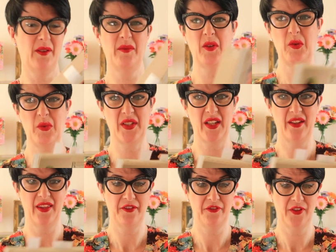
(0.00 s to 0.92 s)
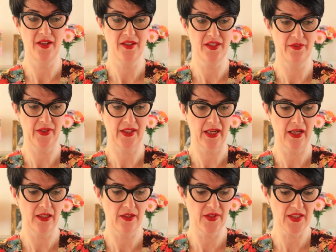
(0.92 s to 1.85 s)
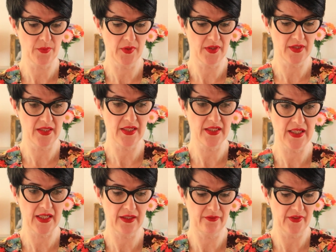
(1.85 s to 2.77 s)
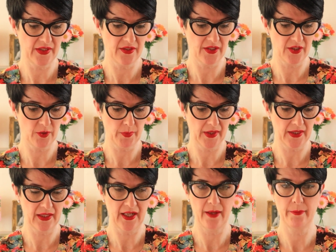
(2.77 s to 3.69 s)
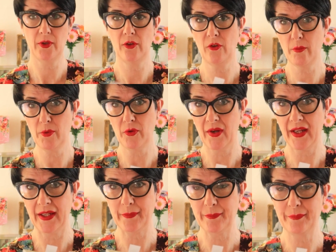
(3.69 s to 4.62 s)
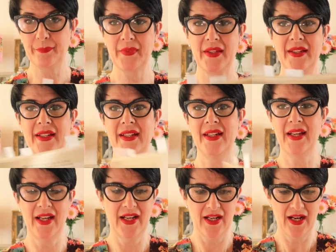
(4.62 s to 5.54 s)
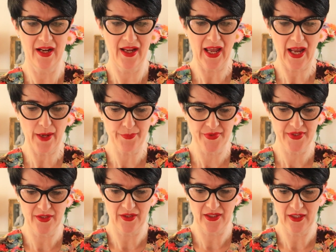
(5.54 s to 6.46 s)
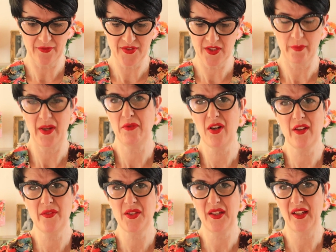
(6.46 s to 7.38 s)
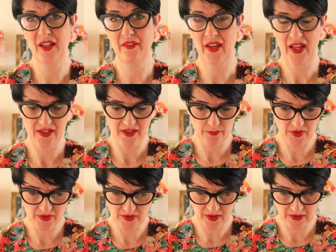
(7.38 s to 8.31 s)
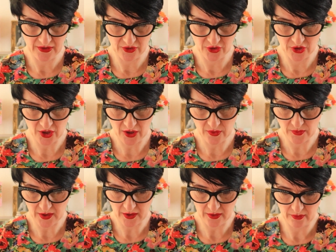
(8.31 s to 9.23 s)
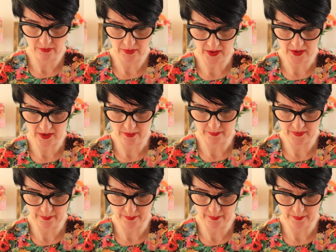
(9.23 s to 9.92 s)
Always go there first if I can. And this one's Knitting Vintage by Claire Montgomery. I absolutely love so many. Rather than doing overheads, I'm just going to show you the